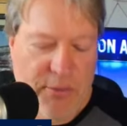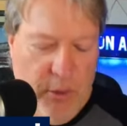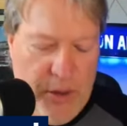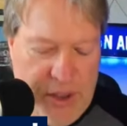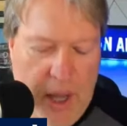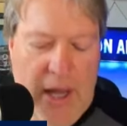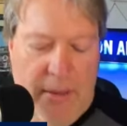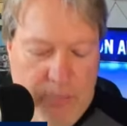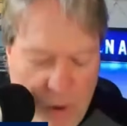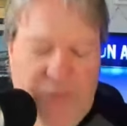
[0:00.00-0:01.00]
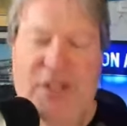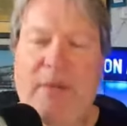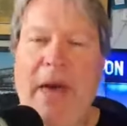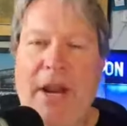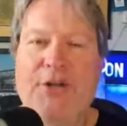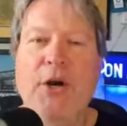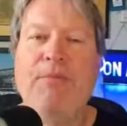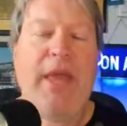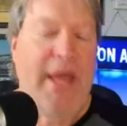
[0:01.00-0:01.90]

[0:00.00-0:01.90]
Brewers, Murph is the manager.